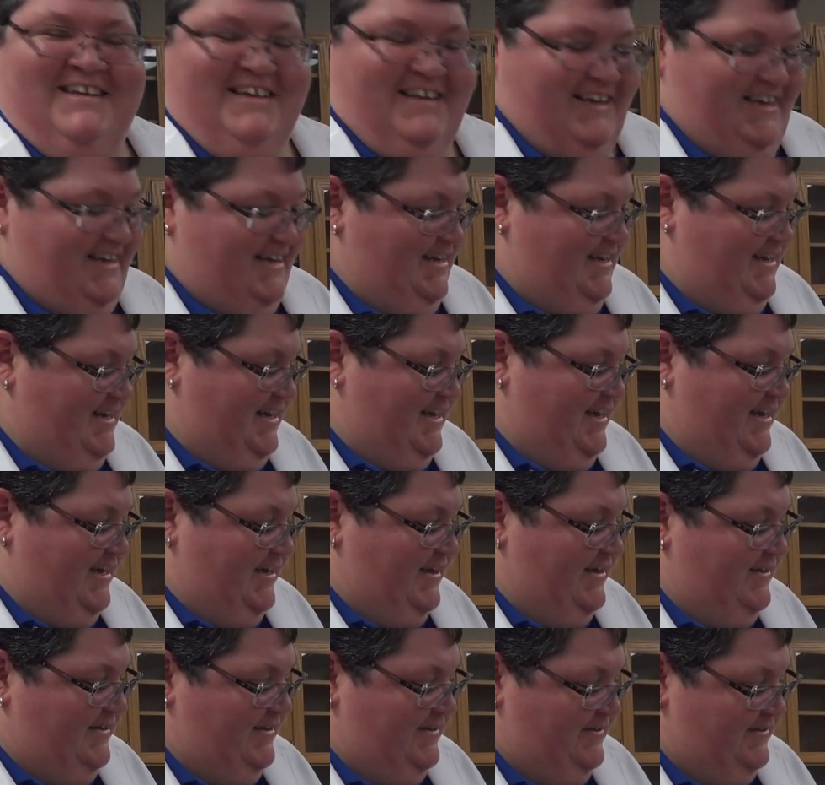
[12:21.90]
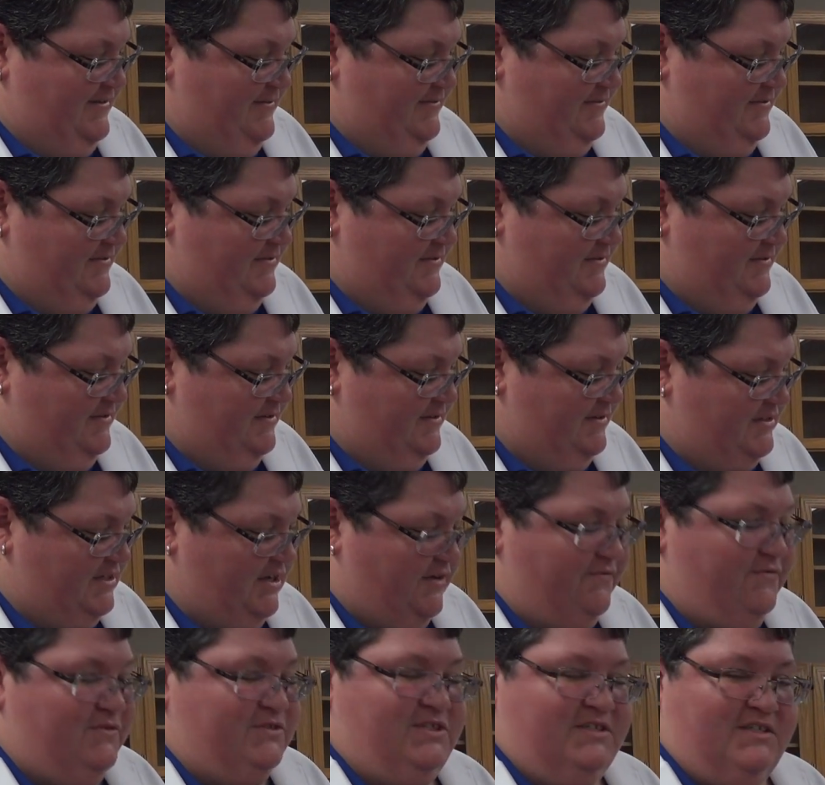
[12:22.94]
And it's
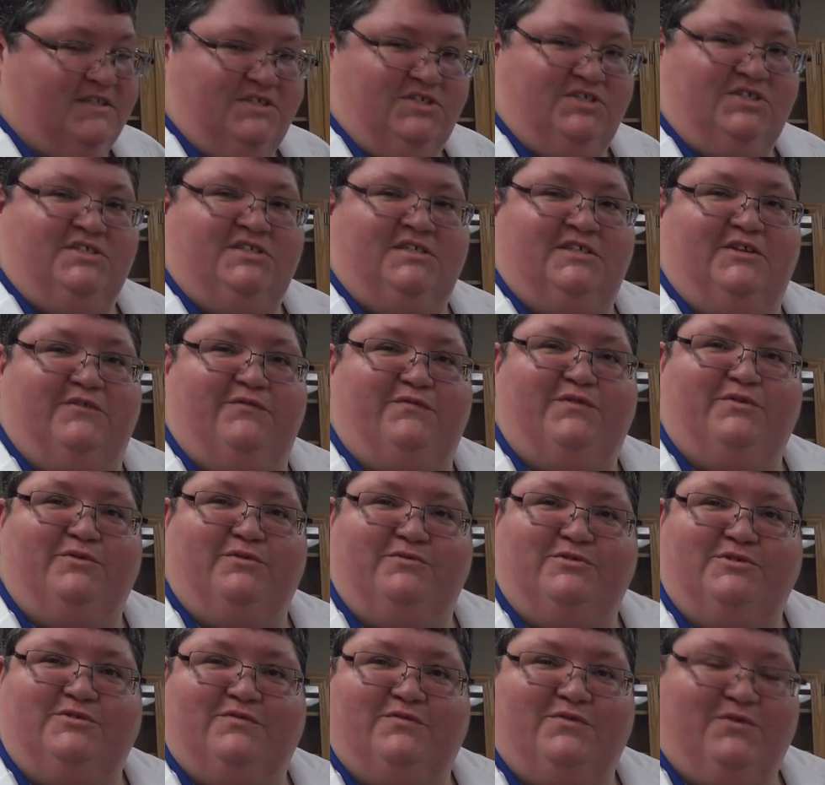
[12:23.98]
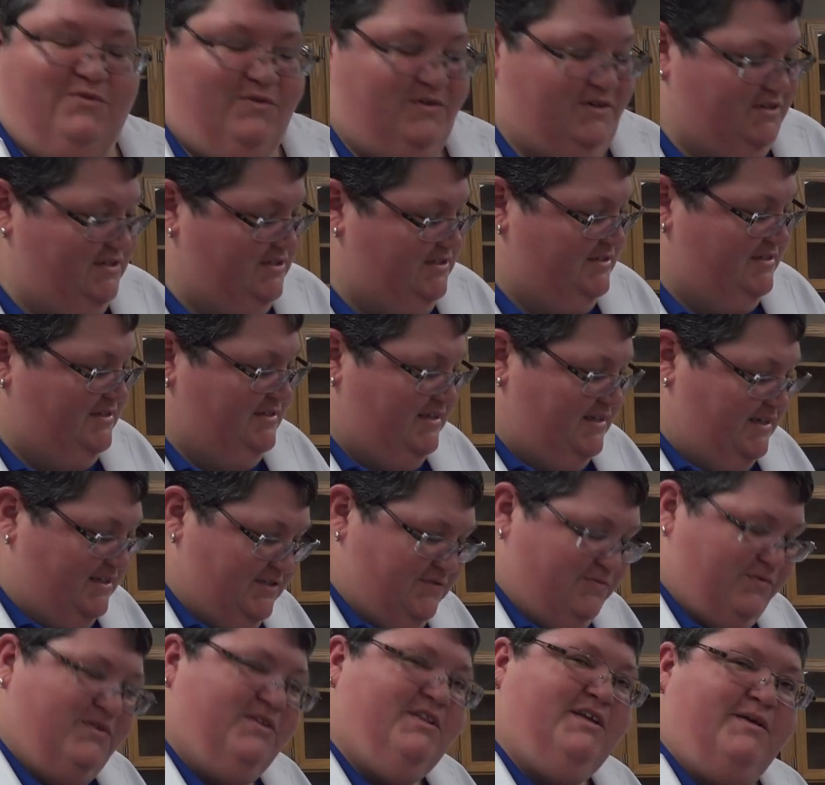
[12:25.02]
awful delicious in the foods, of course. And it's
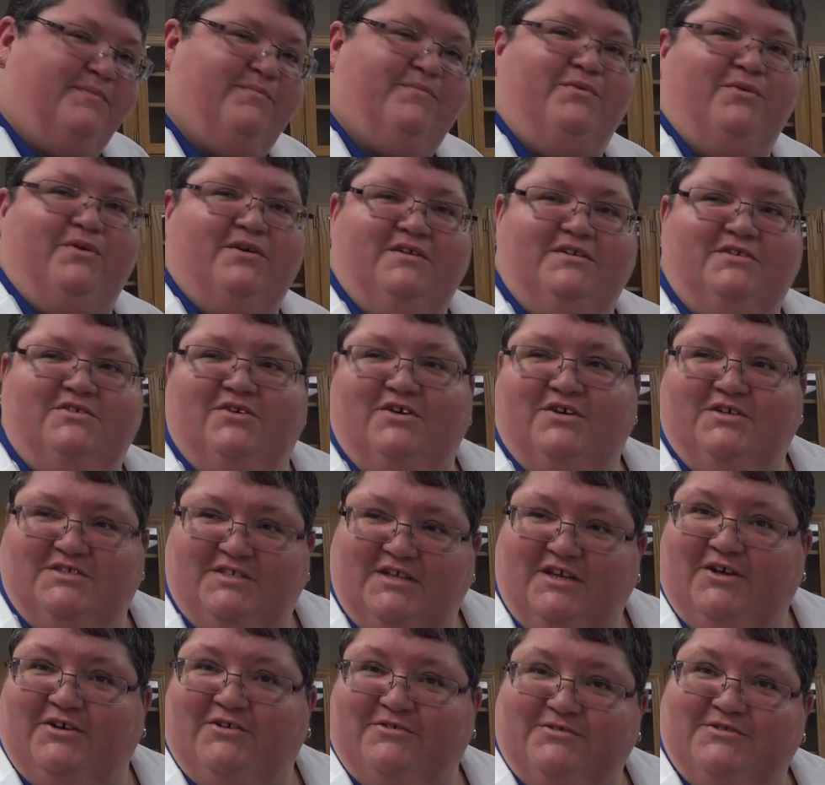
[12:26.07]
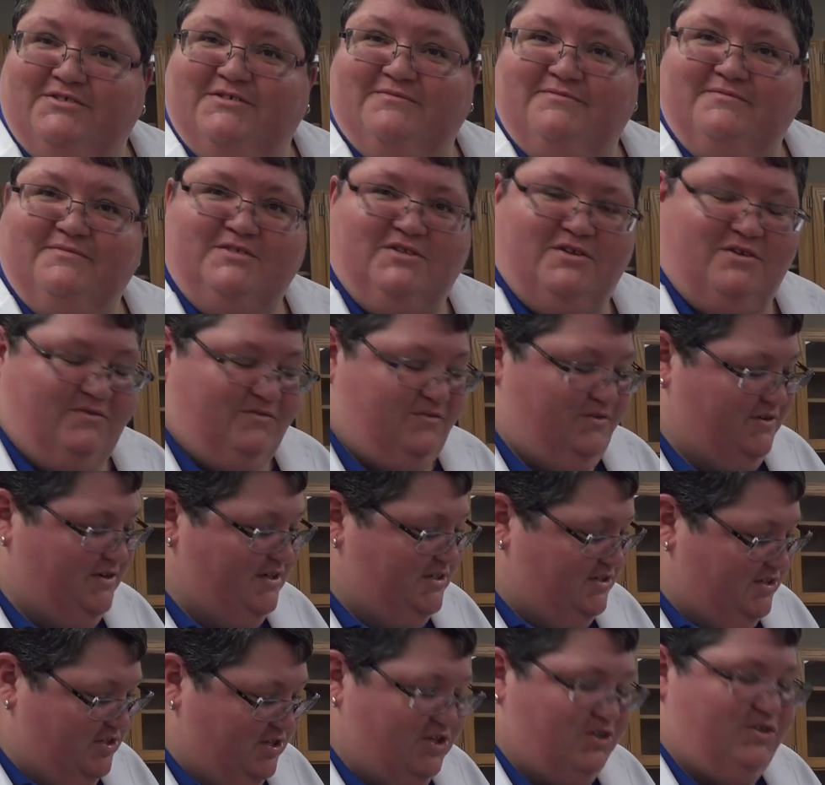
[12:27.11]
really important to our cells. So there is
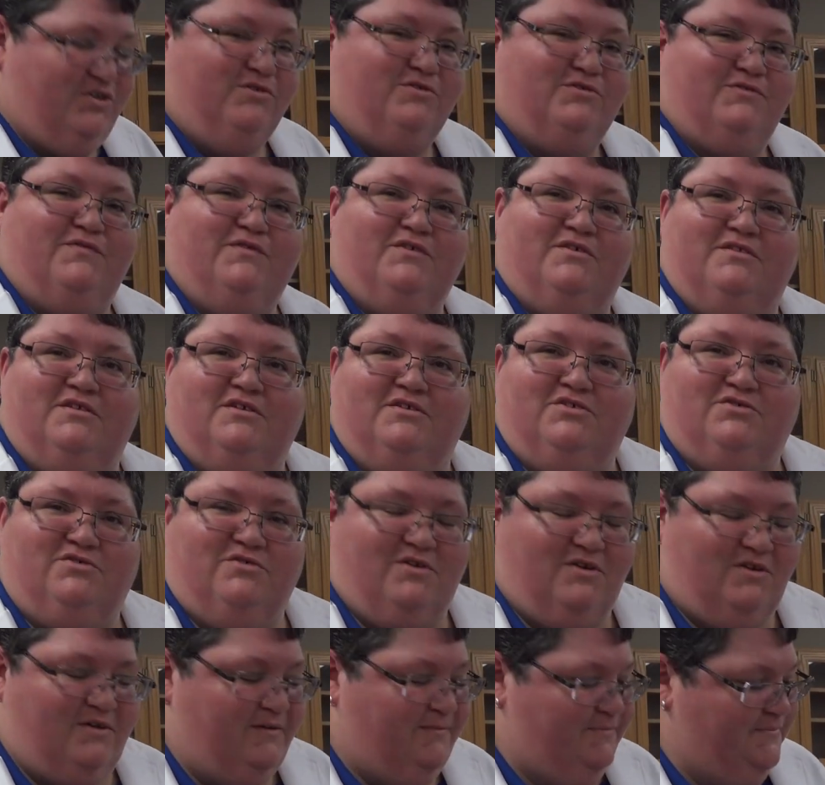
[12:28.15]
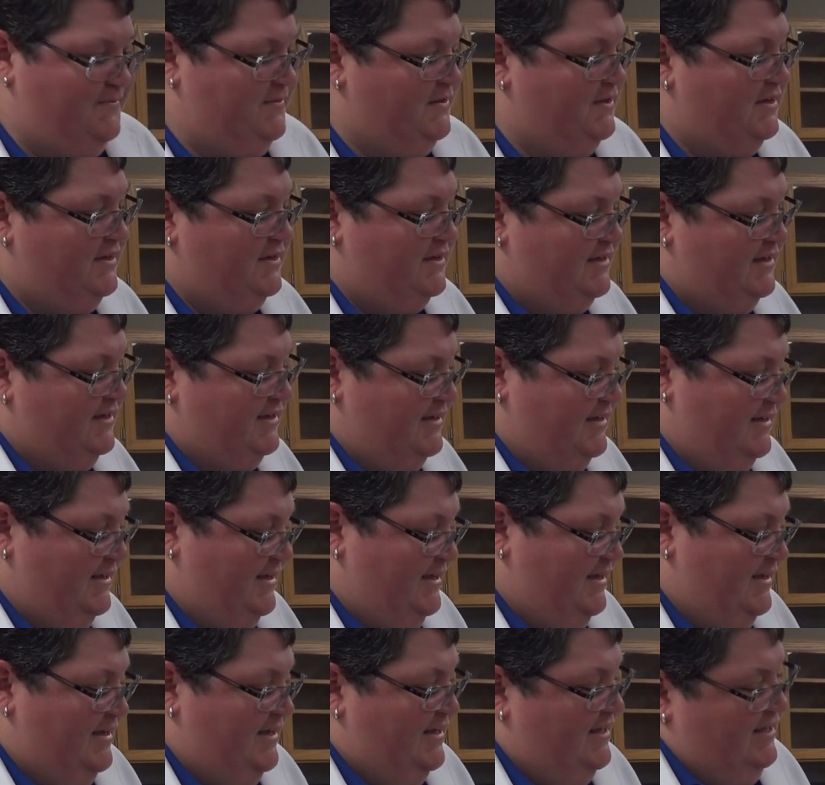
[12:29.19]
a good use for cholesterol.
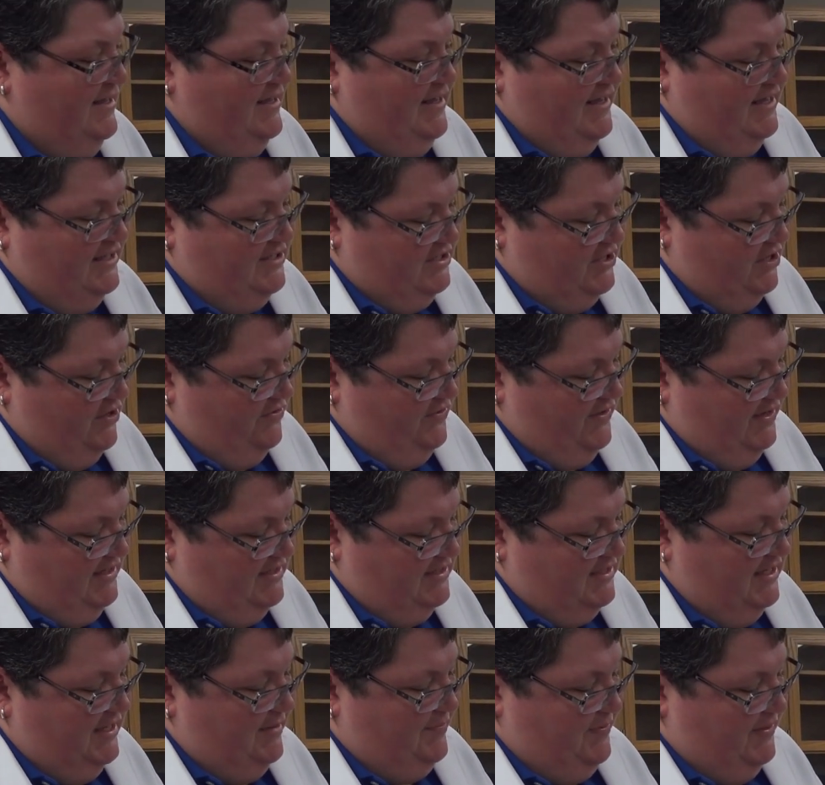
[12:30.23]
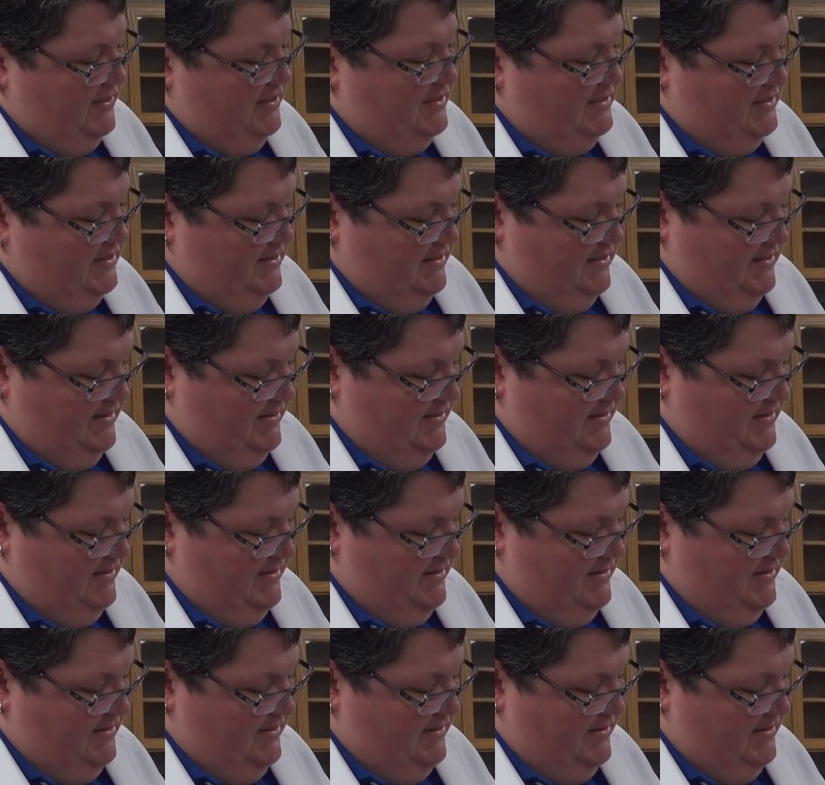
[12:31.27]
And so these lipids